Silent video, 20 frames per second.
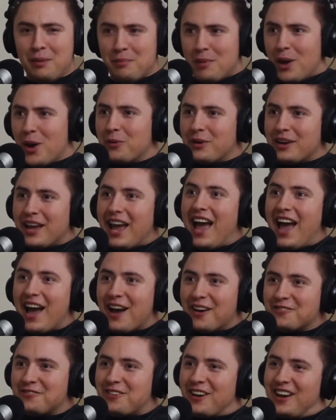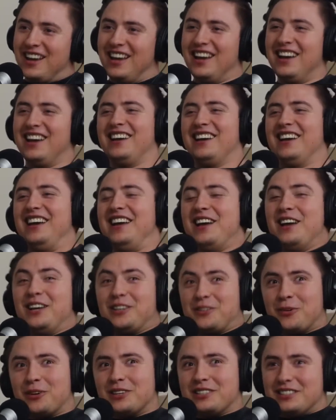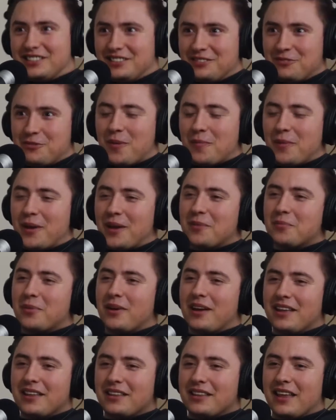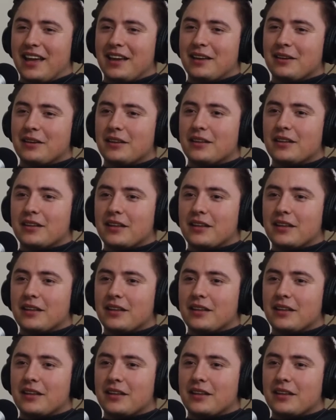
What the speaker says: Mel would have towards women, but like